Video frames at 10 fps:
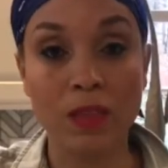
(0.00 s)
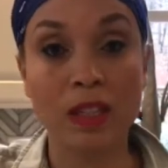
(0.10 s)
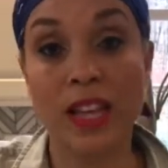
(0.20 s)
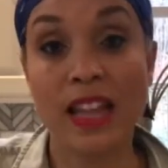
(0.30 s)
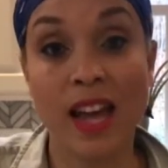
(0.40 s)

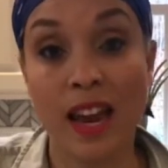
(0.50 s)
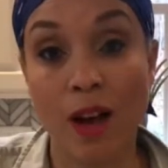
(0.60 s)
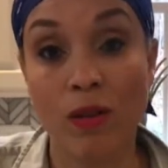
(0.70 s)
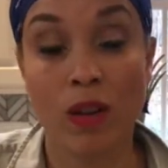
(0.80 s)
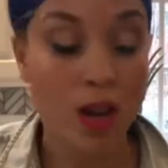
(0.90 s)
take that
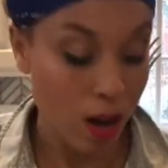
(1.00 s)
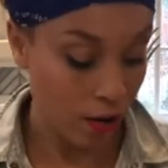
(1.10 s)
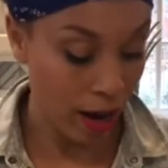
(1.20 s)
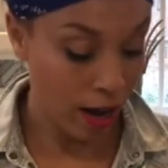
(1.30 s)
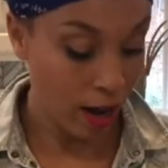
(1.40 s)
out,
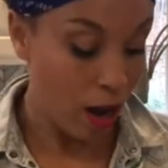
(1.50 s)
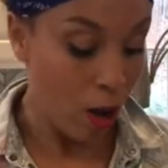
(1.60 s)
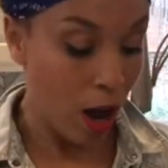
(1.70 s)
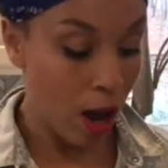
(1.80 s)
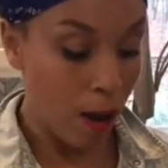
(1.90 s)
right?
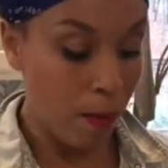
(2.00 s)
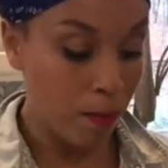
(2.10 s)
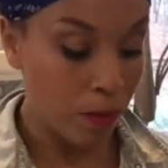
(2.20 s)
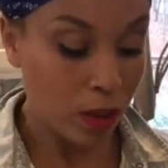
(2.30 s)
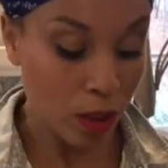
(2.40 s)

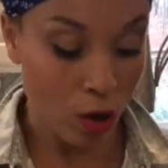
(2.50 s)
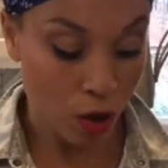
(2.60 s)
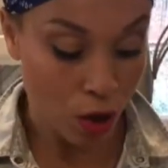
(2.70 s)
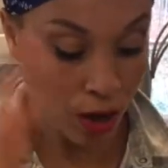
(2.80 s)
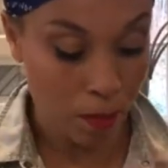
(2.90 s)
So
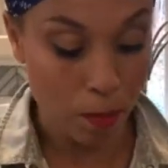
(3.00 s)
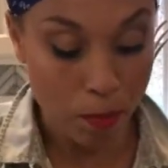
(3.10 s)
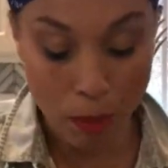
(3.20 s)
you need